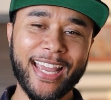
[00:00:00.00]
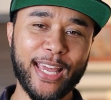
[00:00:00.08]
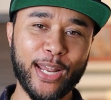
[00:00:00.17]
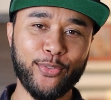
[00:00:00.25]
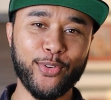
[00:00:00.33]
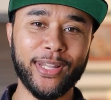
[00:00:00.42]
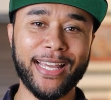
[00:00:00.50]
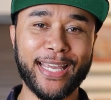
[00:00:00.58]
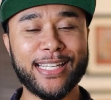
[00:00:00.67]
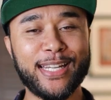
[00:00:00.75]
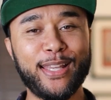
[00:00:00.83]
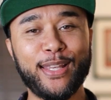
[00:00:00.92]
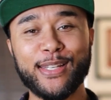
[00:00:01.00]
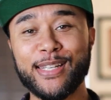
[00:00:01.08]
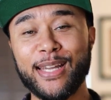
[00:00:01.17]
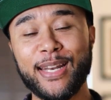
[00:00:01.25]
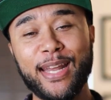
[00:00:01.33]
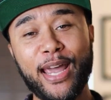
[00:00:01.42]
And I feel like I say
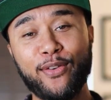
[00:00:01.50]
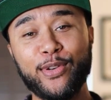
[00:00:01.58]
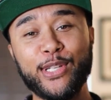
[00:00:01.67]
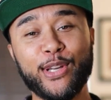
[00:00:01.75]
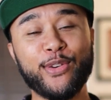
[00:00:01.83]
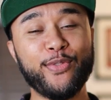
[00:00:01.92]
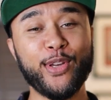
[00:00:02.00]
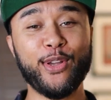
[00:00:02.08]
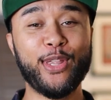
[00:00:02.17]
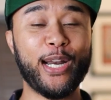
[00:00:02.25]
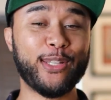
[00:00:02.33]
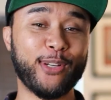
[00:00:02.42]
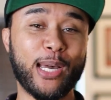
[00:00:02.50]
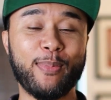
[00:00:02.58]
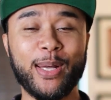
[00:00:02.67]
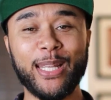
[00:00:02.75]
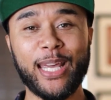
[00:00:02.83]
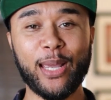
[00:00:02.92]
this in every single video that I talk
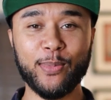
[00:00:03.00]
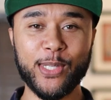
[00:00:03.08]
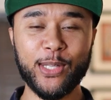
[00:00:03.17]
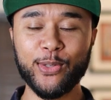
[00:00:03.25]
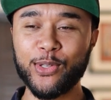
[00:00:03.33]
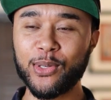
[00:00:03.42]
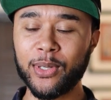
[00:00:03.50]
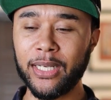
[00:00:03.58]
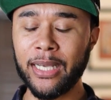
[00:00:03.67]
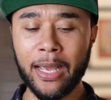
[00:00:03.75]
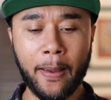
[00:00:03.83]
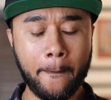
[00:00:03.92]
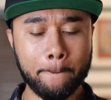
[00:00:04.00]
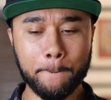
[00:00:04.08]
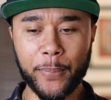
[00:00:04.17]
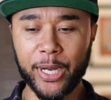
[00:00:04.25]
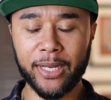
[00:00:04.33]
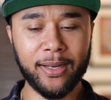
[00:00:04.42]
about the games industry,
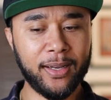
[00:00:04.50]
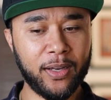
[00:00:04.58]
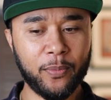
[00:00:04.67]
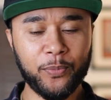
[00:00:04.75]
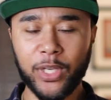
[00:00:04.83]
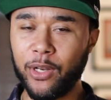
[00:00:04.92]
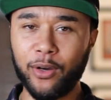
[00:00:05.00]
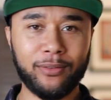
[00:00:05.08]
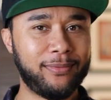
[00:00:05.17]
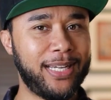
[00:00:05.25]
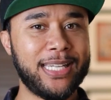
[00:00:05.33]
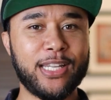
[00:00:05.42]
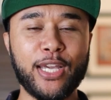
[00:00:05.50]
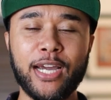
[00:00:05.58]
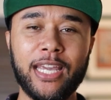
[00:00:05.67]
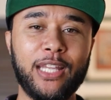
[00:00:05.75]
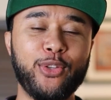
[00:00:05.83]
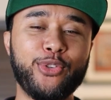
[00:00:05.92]
but you know, it's a
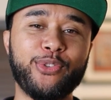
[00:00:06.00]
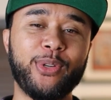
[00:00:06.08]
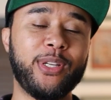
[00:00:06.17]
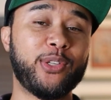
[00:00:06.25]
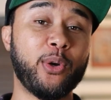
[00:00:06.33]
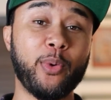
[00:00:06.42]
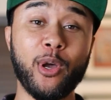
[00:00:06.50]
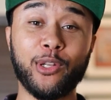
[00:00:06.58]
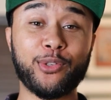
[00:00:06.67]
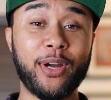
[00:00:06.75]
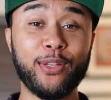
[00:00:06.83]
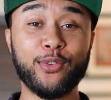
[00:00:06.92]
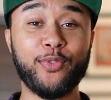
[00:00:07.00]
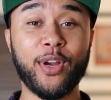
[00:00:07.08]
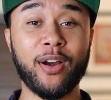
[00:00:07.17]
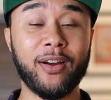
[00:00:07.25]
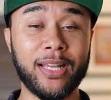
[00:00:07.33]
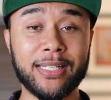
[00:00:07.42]
young industry, so we're all trying to
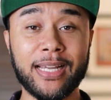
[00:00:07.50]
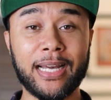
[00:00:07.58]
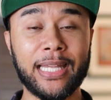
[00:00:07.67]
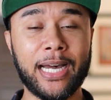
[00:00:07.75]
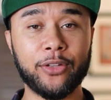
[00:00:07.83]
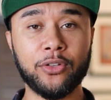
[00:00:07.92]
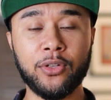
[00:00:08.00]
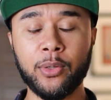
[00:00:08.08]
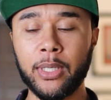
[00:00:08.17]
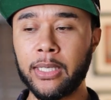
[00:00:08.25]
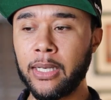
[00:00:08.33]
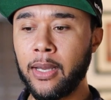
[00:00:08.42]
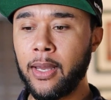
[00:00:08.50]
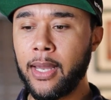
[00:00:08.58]
figure out exactly how to do it.